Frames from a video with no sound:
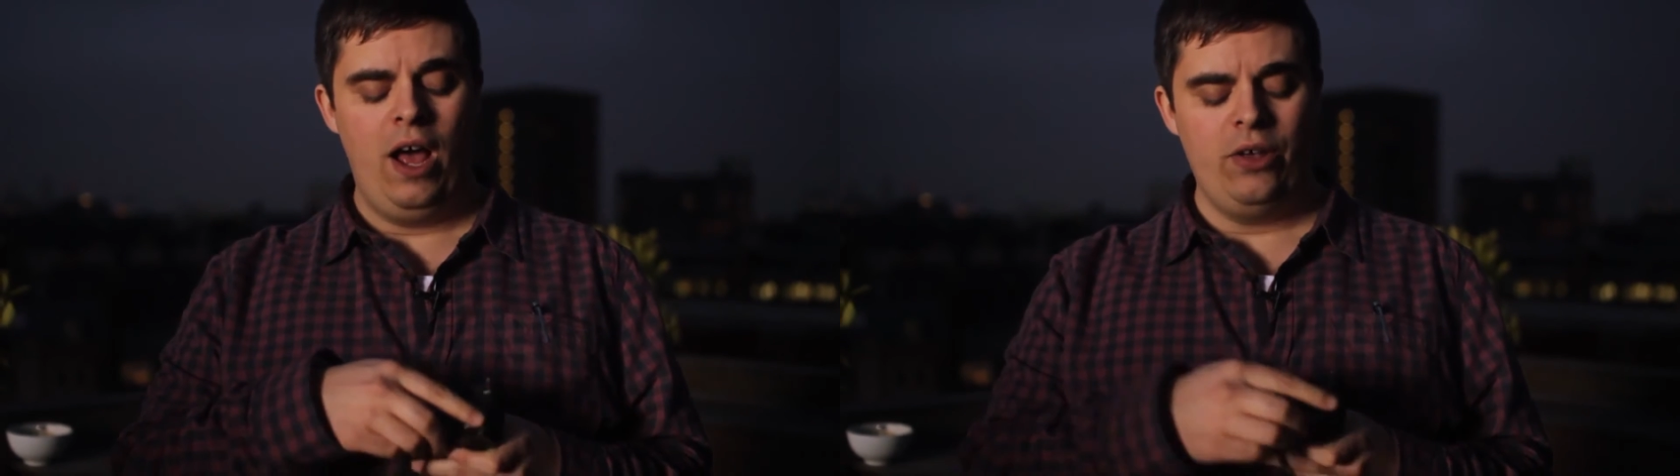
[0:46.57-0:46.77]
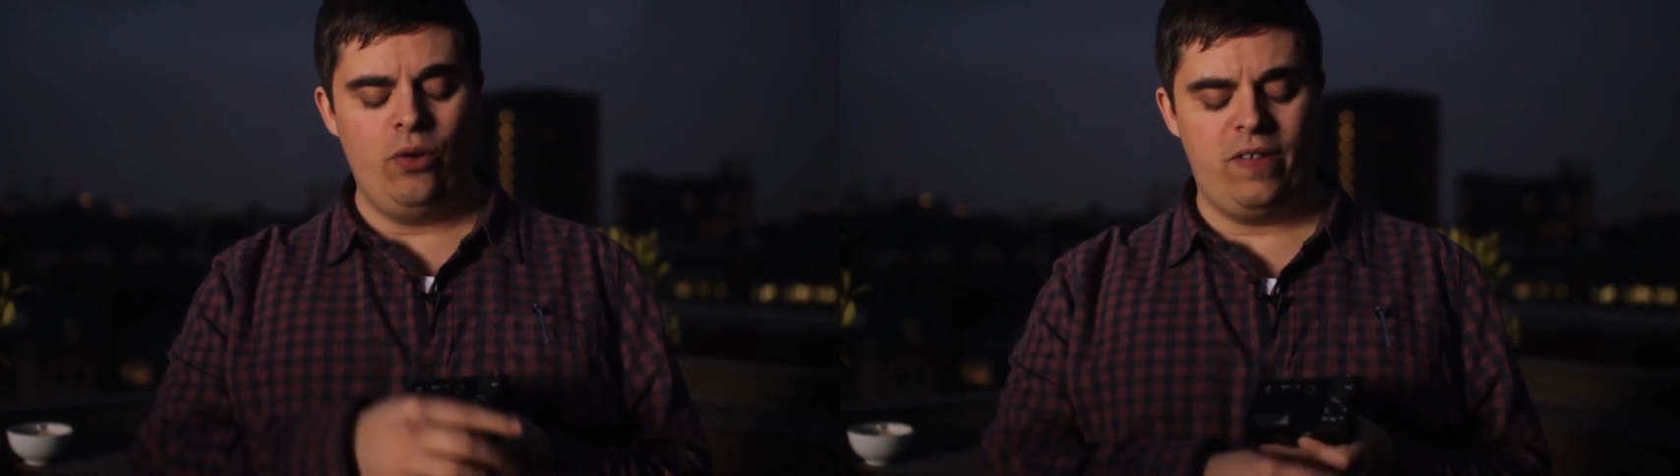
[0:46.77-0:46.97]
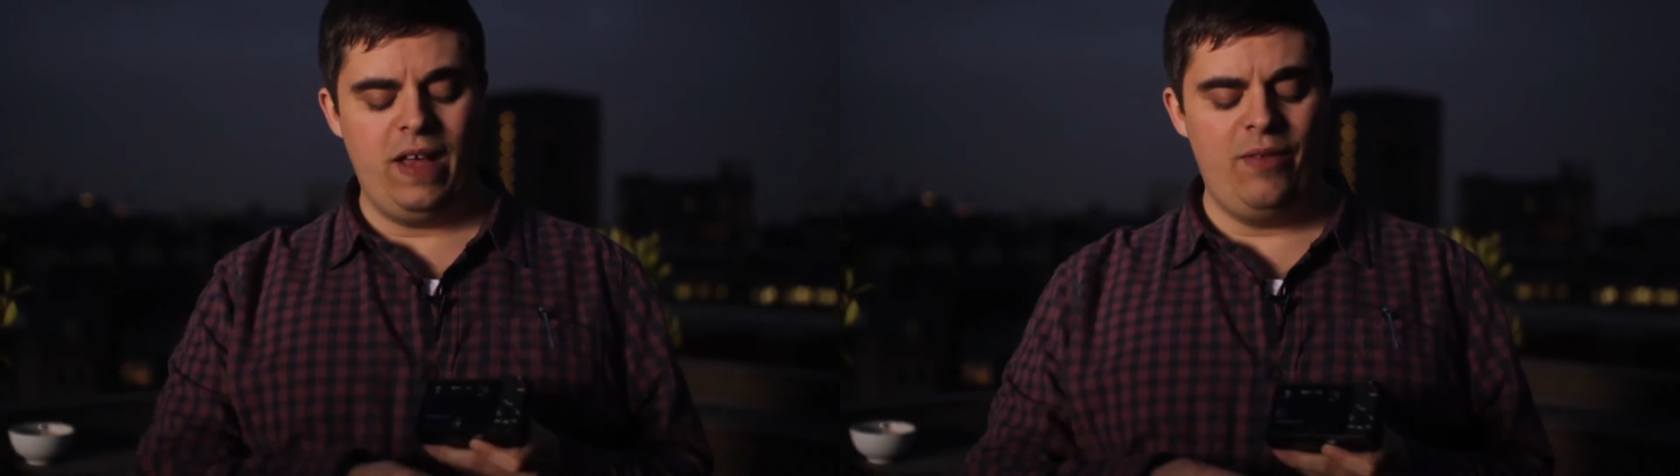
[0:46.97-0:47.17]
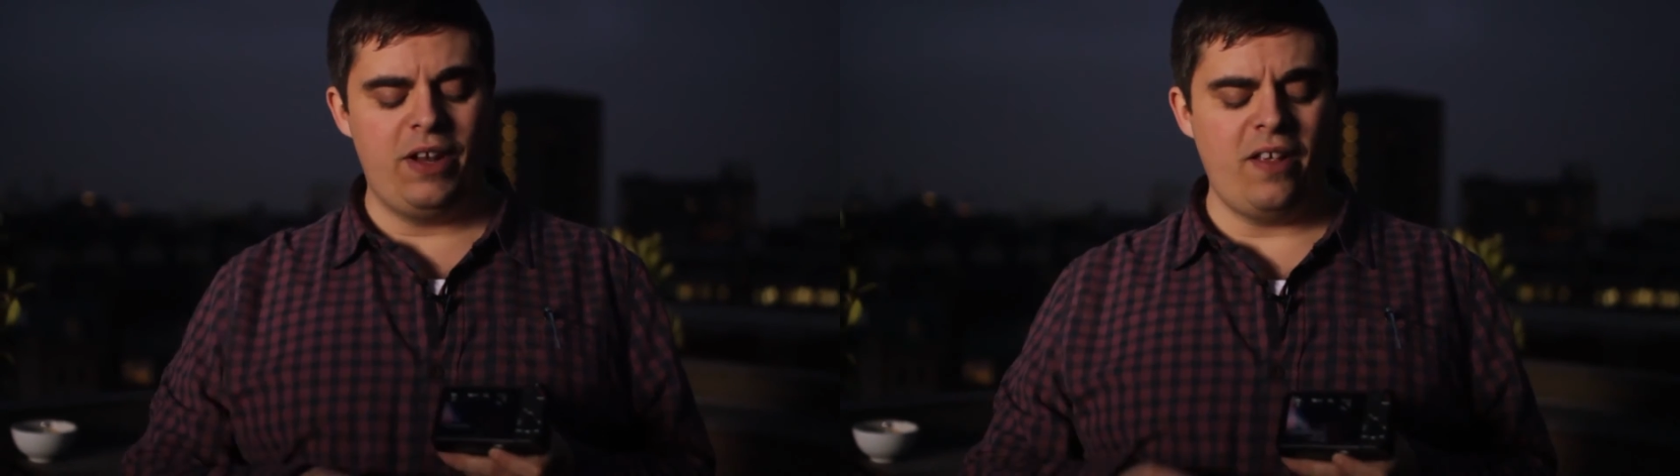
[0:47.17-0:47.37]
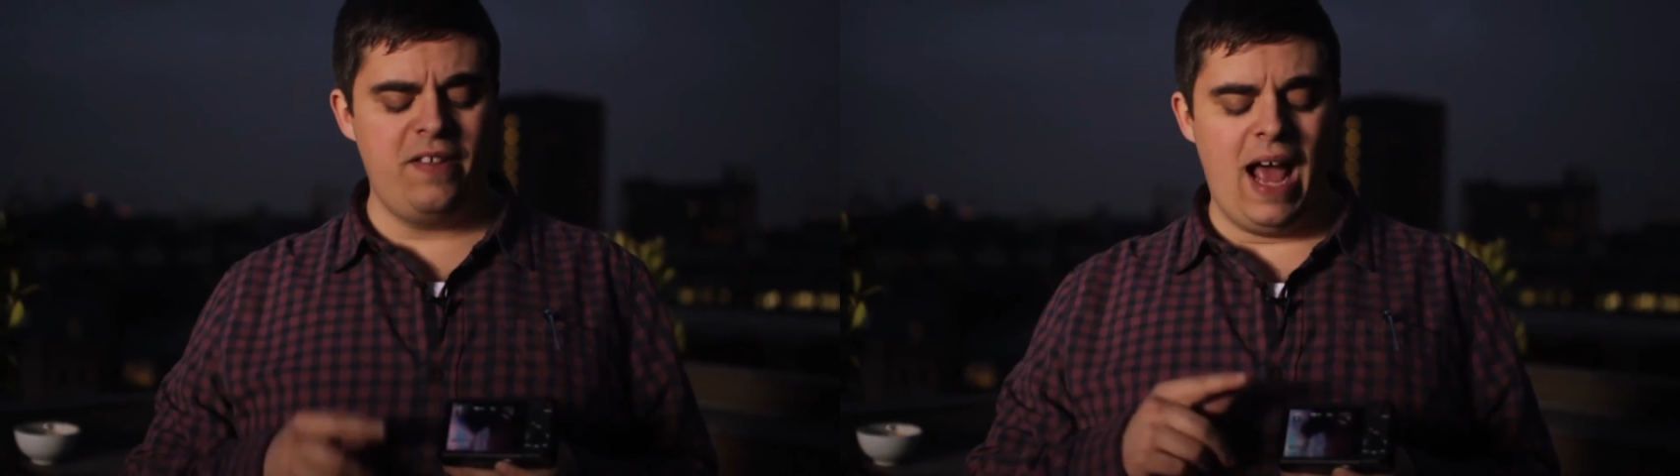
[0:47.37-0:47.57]
you'll see that it
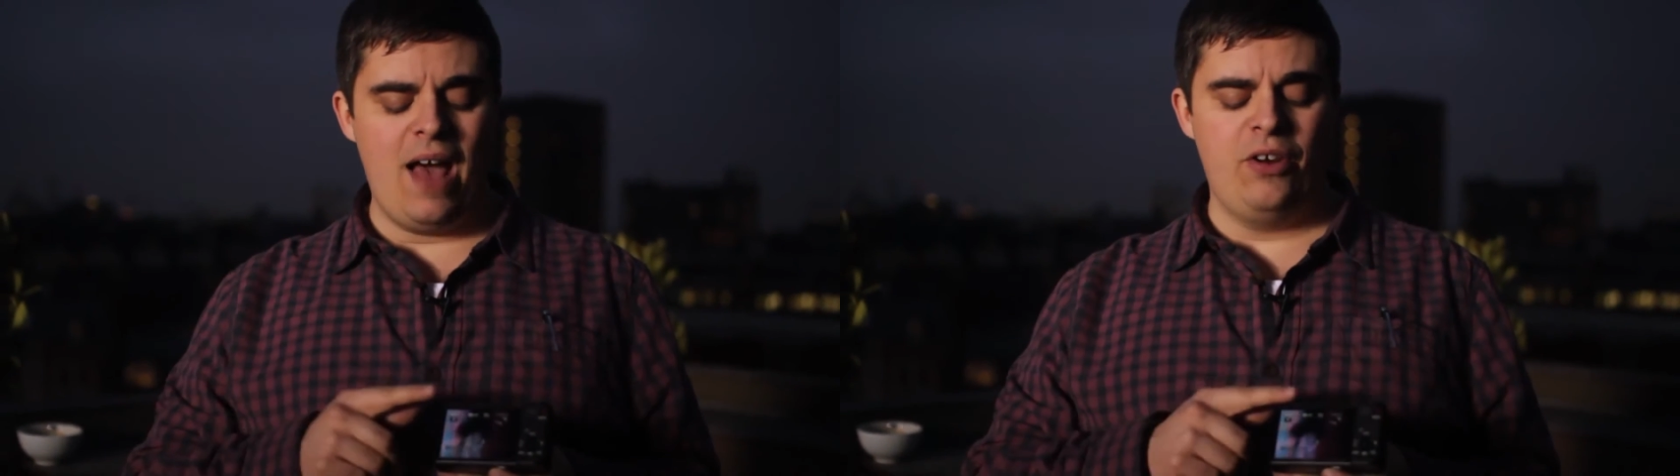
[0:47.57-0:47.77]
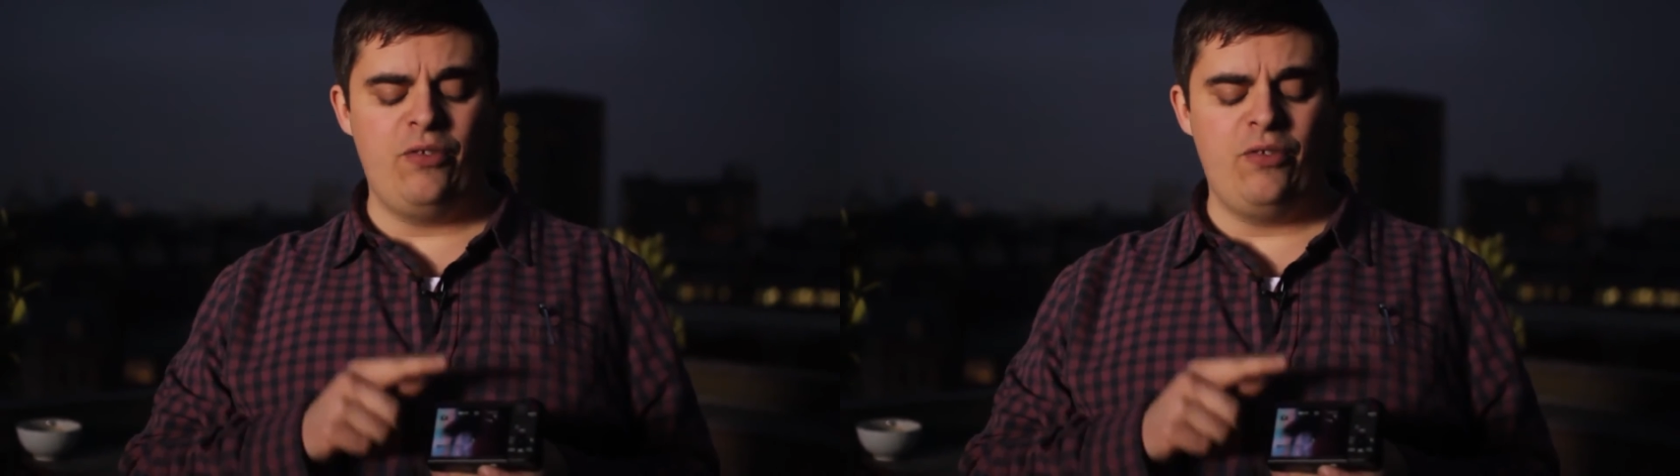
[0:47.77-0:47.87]
doesn't have a